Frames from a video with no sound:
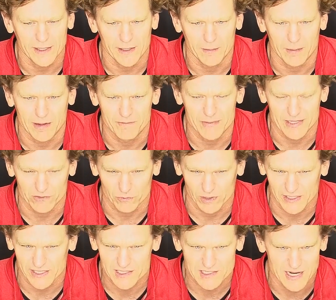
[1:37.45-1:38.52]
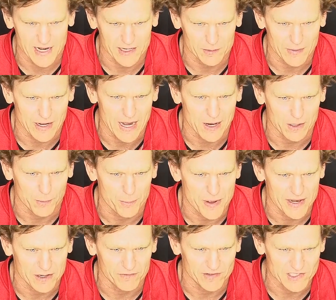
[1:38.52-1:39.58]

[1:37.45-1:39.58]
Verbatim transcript: Um, have been really excited about how competitive